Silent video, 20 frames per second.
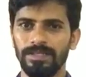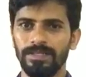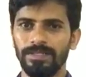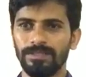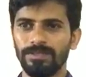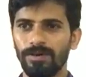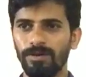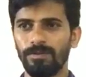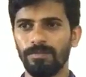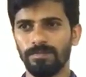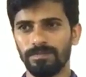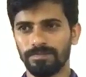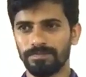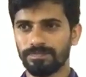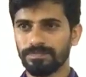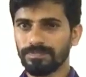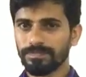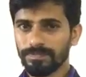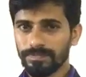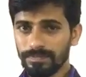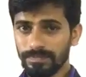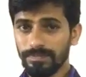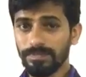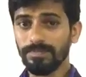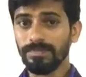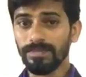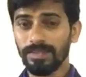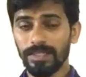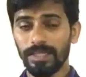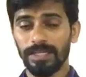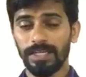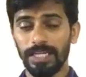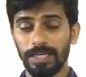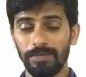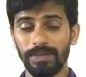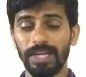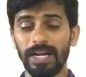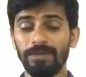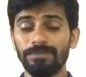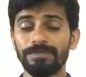So,
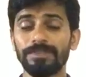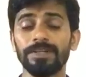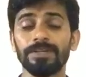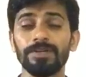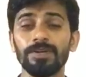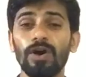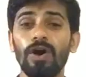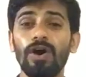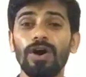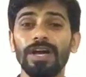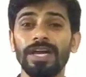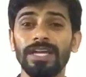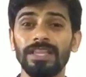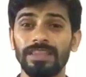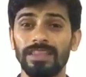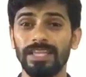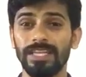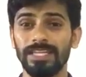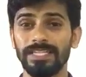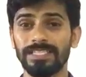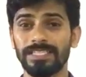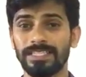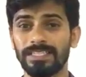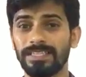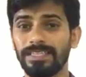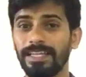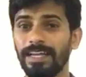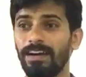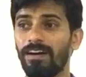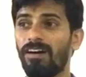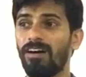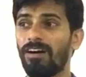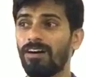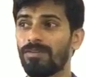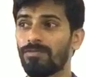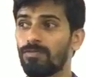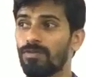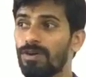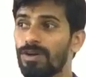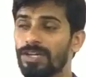even after knowing this, they
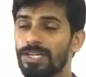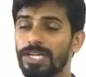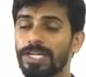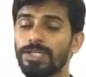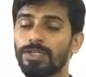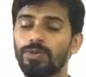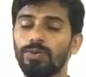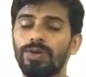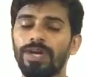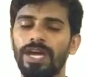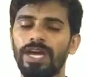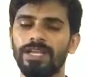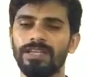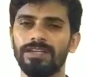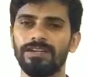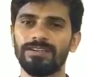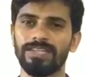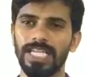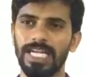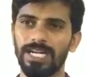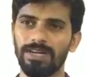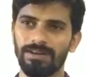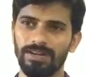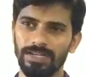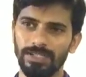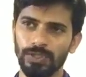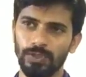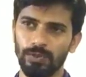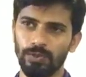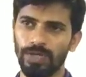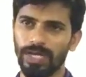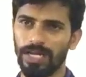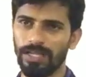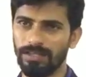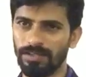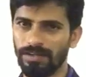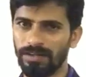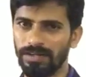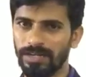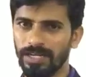are working together, they run
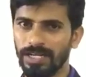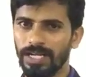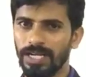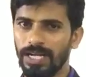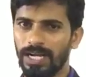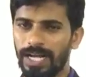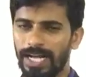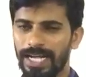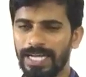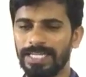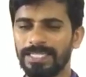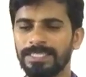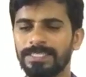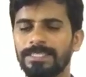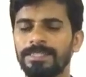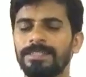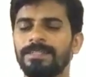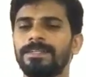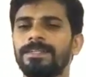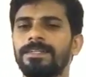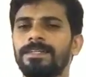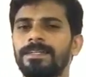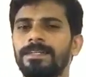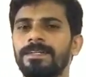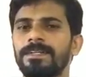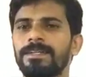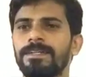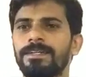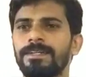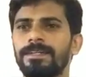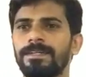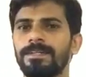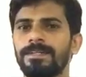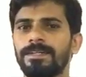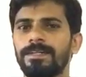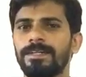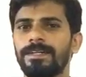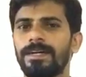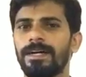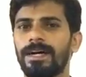together, and
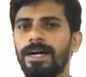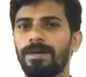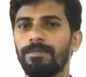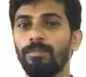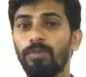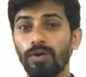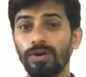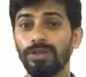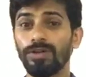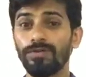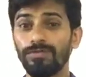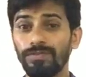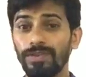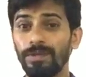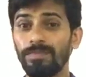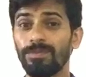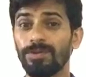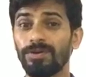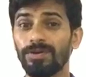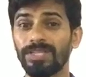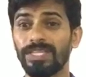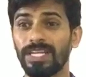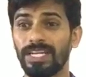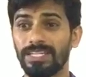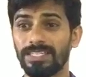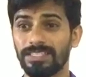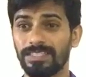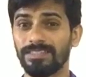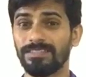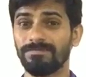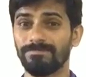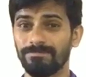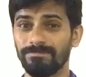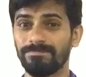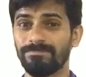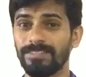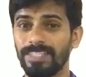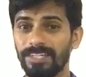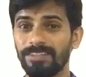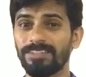both of them know that
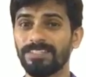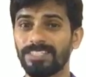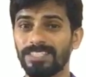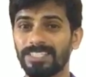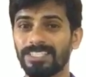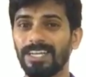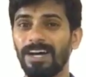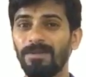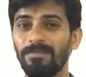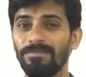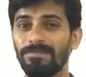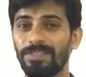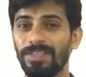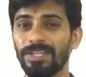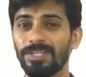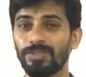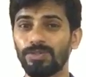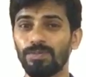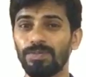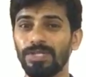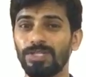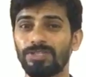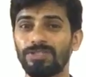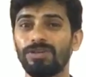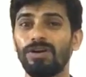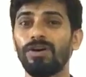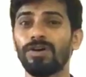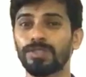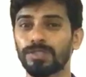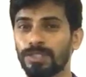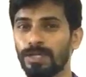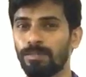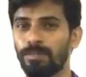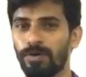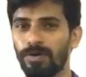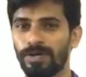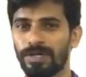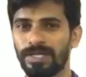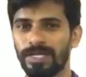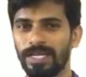there is something to be talked
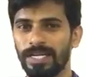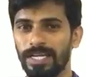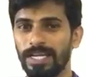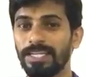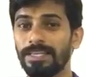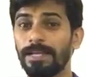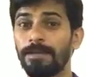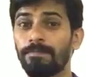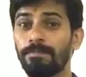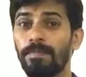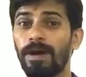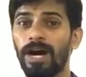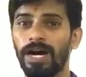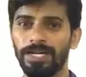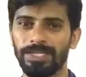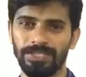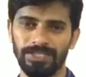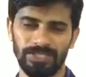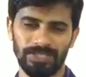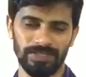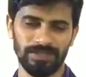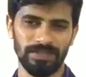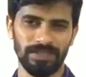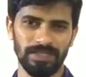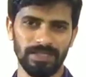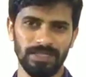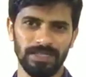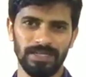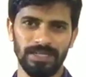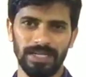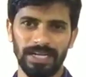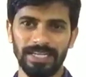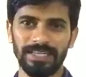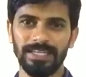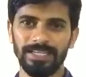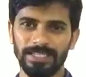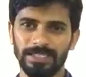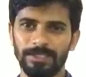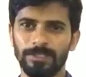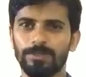about in their mind, and
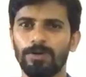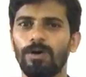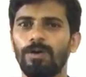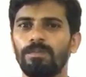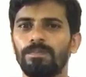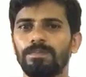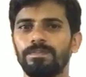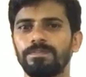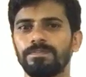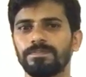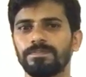they stop.